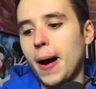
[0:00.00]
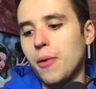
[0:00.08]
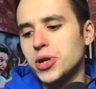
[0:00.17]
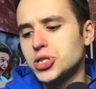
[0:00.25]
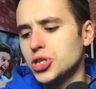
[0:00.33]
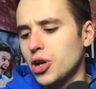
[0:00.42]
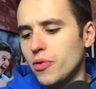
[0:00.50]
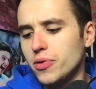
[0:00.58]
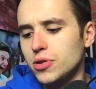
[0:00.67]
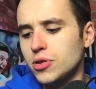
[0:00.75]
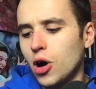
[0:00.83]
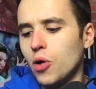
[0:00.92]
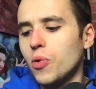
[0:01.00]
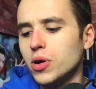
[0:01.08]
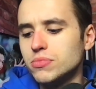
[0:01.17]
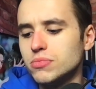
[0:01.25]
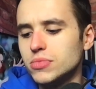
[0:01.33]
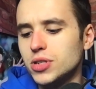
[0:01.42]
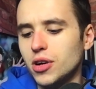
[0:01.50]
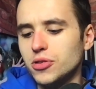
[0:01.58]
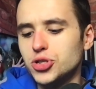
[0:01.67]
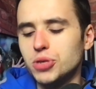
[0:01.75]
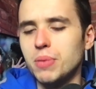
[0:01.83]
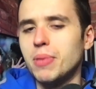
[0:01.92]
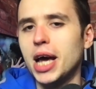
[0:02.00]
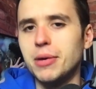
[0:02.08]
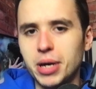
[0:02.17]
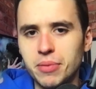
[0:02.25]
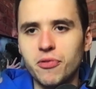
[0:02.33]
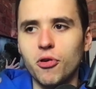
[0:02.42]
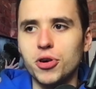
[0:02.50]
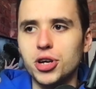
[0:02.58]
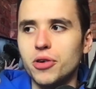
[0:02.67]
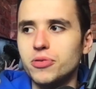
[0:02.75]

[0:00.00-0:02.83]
which, no one, should be blaming him for,